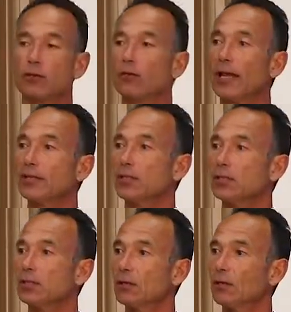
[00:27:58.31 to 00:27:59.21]
your
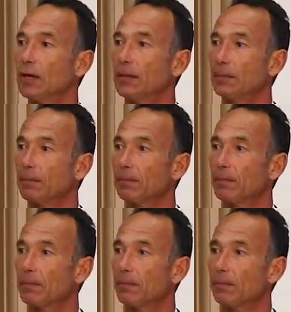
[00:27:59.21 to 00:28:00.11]
licensing agreement,
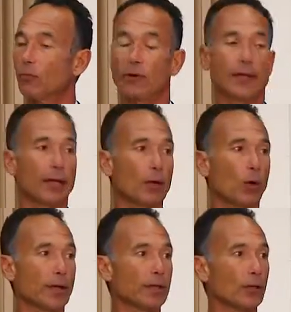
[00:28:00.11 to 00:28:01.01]
what are they going to
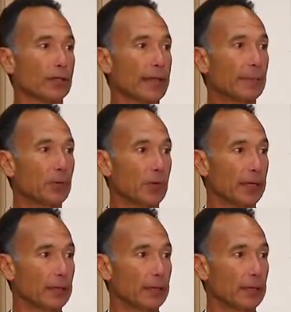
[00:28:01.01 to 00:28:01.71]
want to do at that point?